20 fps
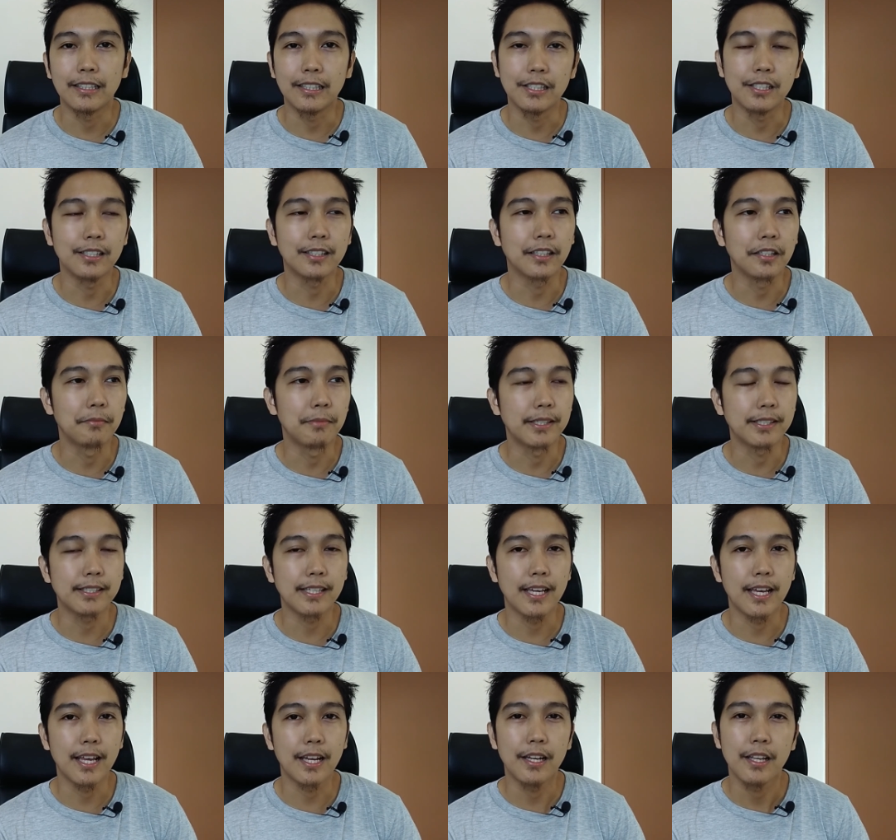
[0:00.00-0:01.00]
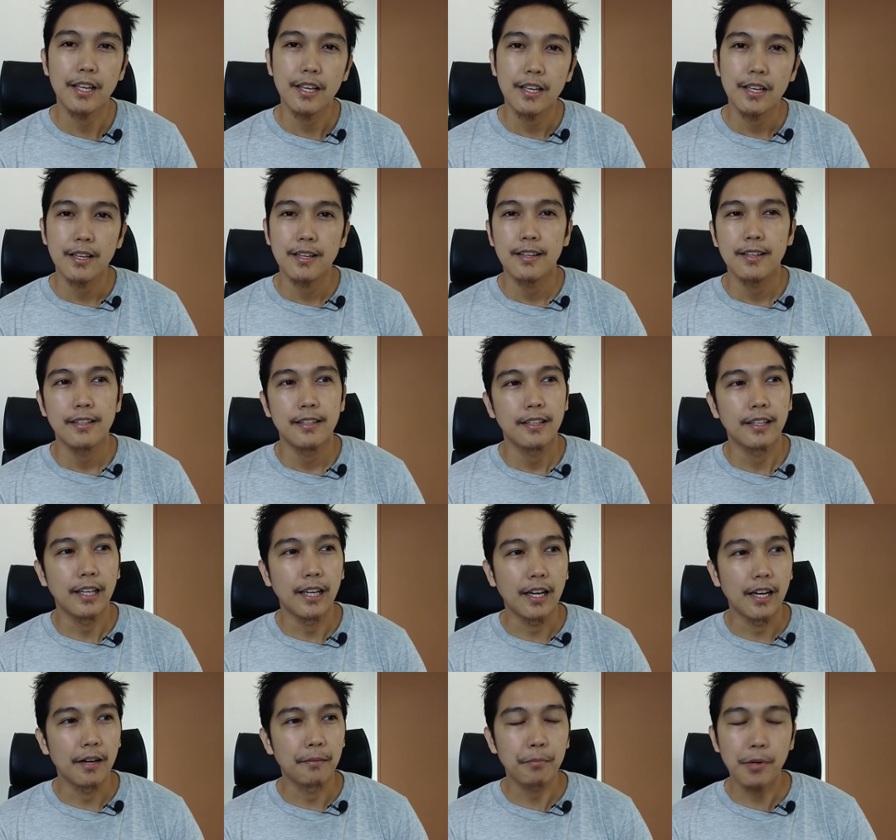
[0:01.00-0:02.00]
Digital banks. And
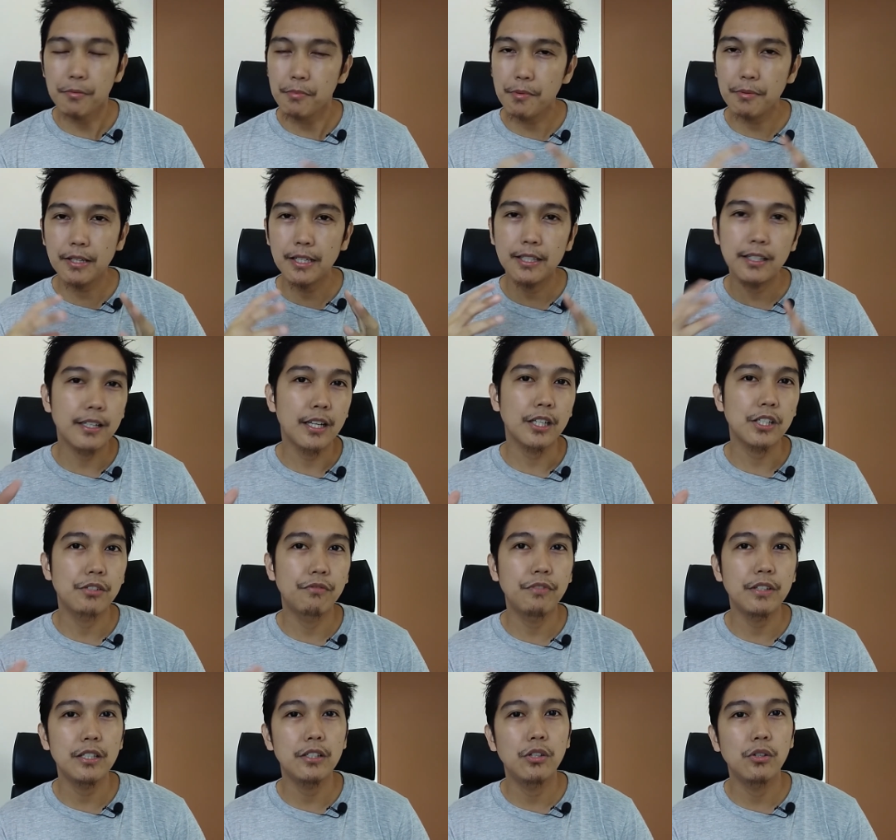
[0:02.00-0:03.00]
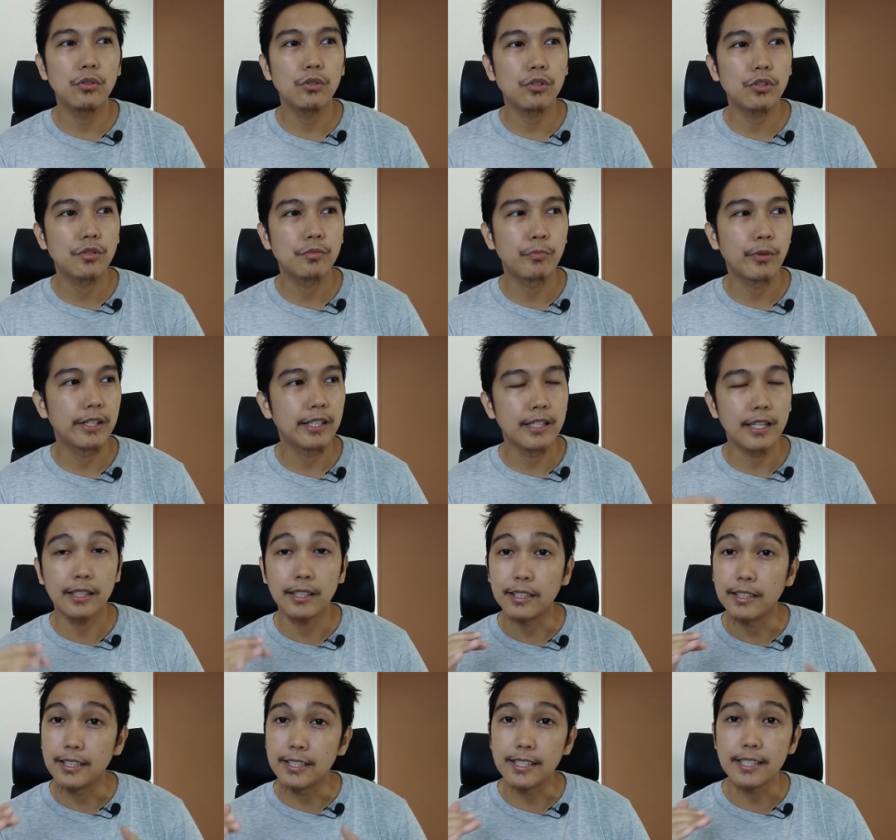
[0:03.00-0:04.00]
uh, probably in the next videos, pwede
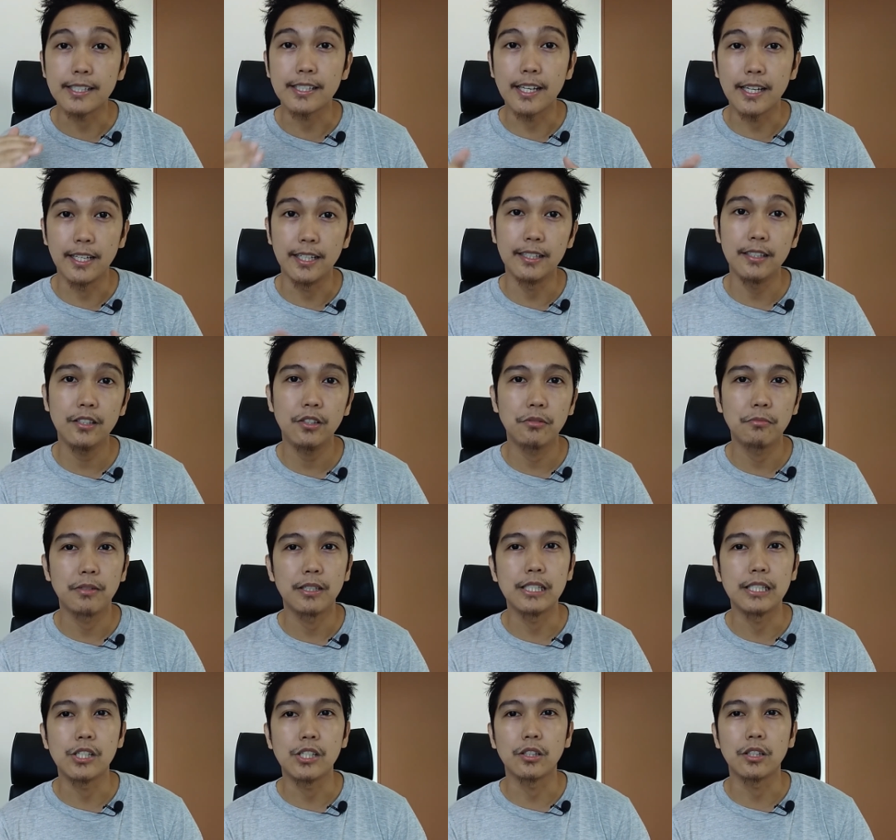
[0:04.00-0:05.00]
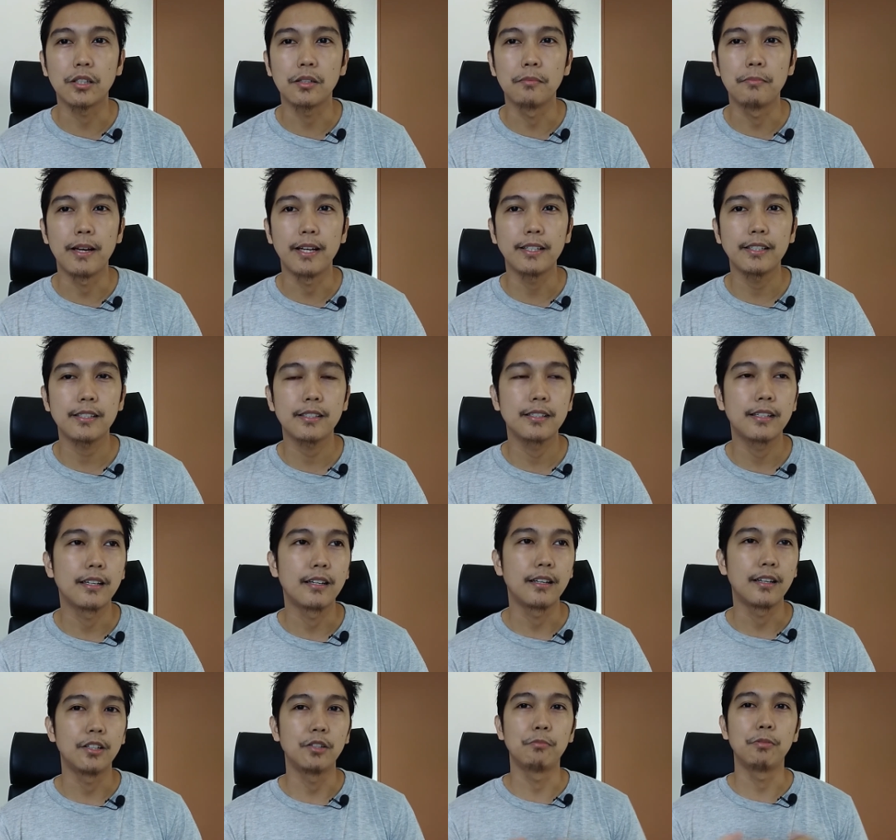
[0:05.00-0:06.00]
natin isa-isahin yung mga digital banks.
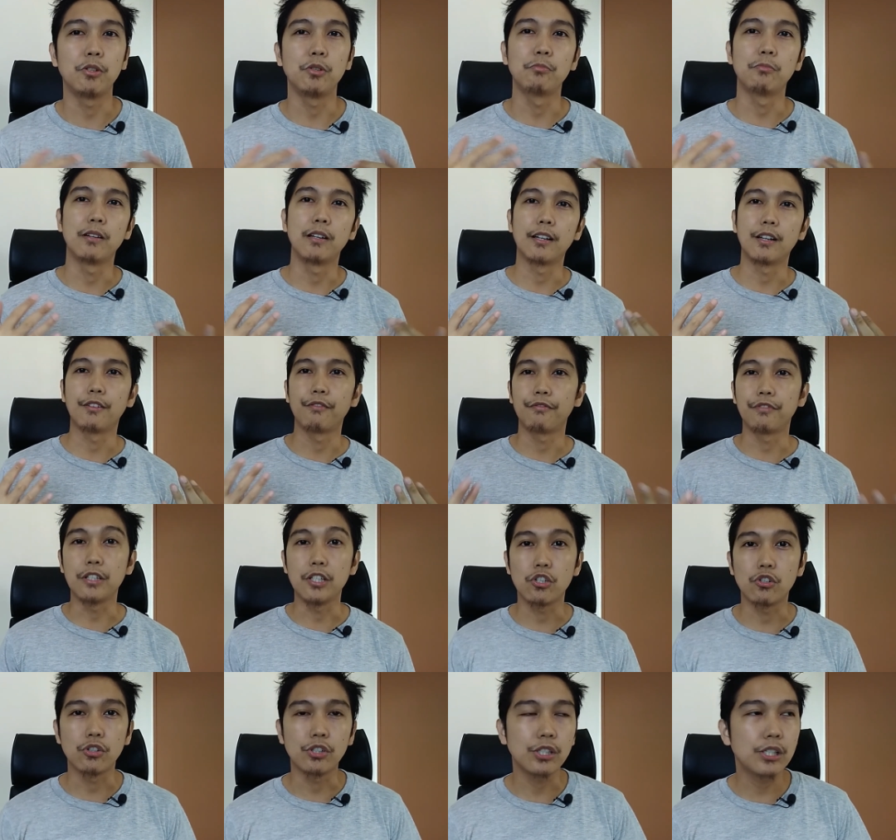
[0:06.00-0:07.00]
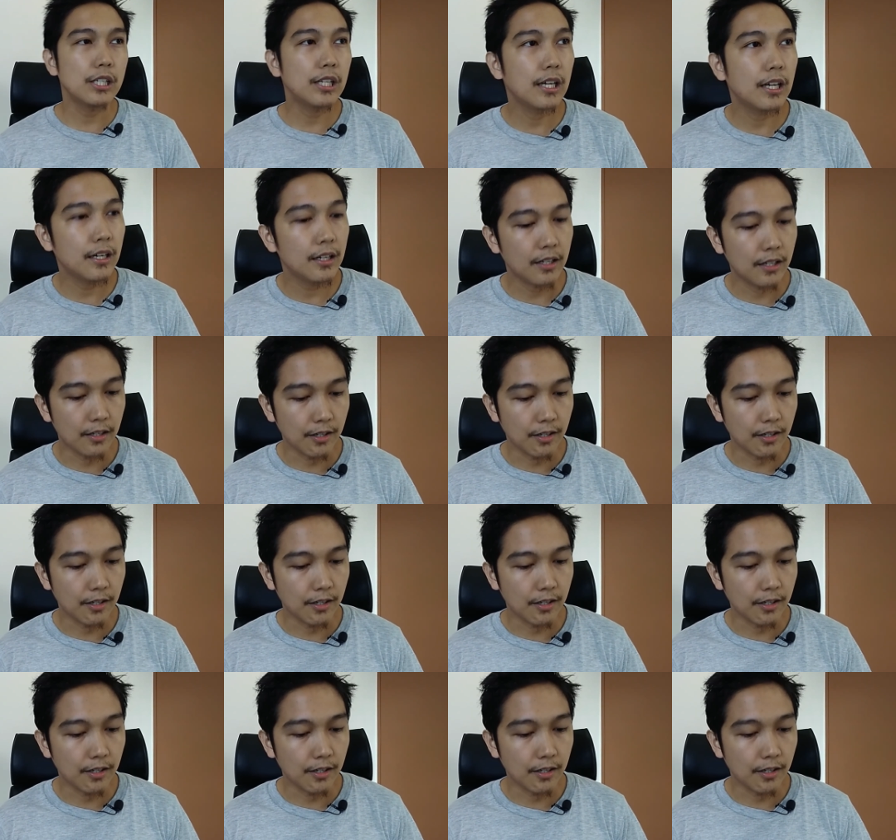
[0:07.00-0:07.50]
Uh, ano ba yung mga features nila?